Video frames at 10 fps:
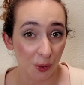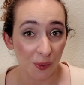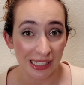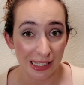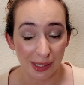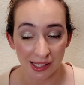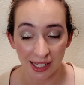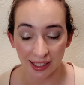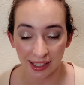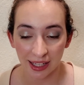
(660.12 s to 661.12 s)
knowing what it smells
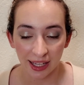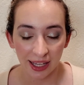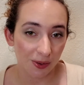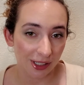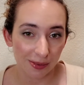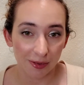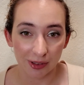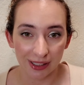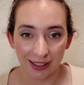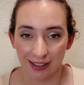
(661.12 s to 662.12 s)
like. This one has been
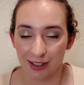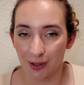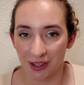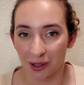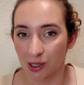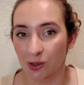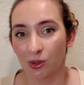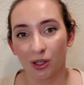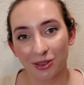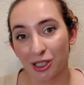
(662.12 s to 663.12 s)
really nice, so I think this
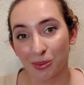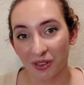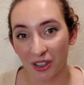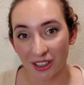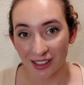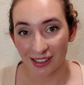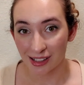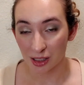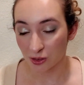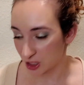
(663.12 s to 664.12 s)
will also be very
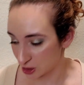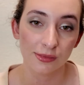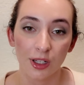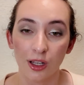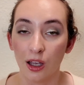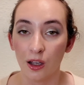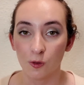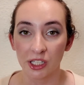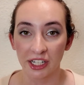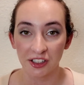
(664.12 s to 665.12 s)
easy to finish.
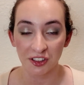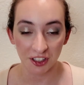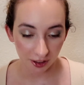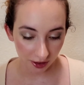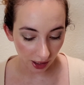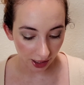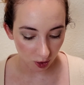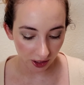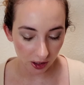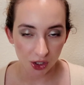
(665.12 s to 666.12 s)
For hair care, I
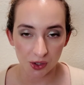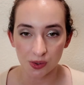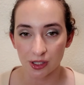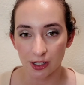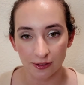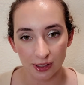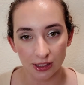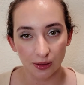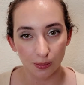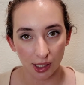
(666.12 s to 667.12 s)
try to choose
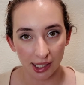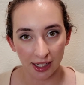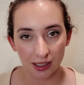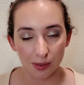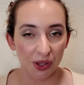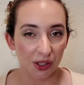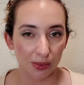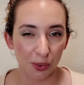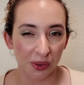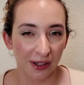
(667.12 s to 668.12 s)
different products, but they're
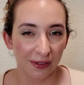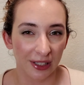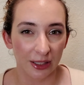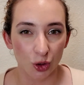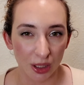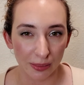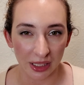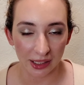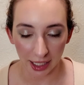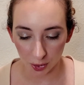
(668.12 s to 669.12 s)
both kind of in
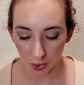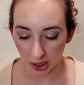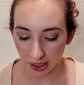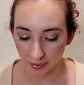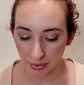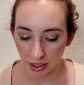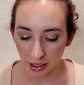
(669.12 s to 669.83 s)
treatment category.